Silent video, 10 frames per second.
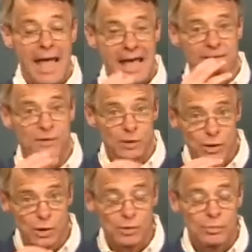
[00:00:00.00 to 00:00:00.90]
as a
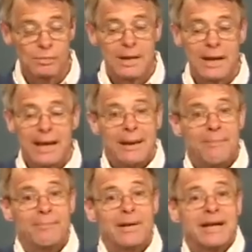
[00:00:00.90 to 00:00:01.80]
Jew, been